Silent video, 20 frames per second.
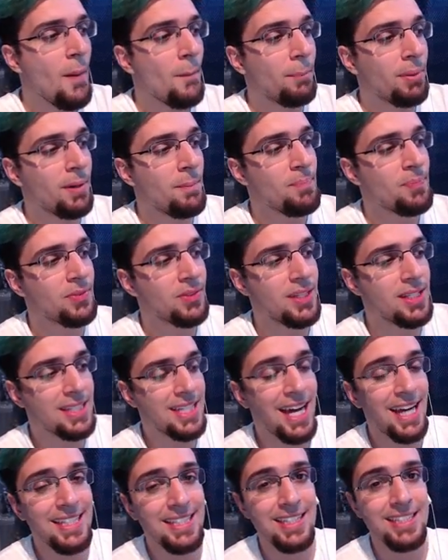But this
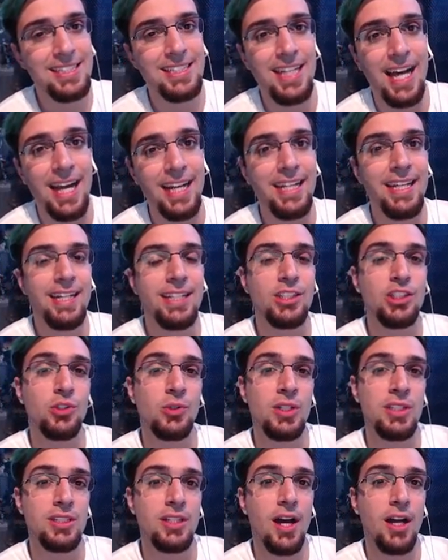guy does 9 hits, so
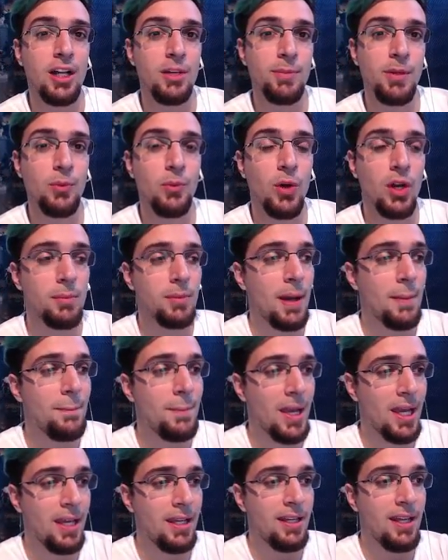he's not going to be one of my
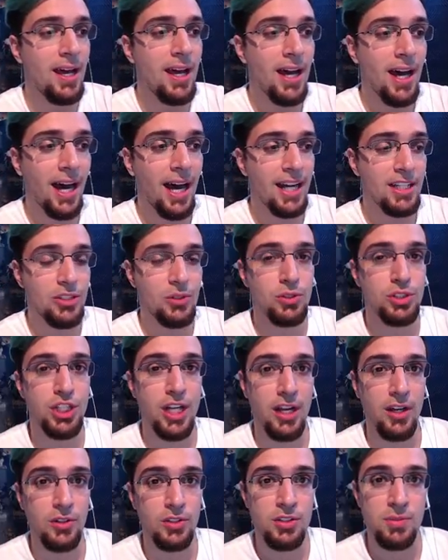main high score
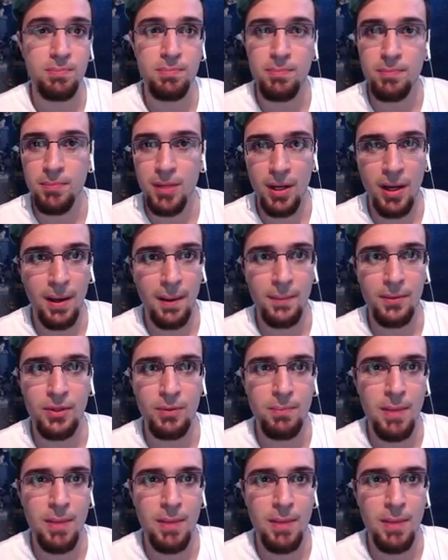challenge uh,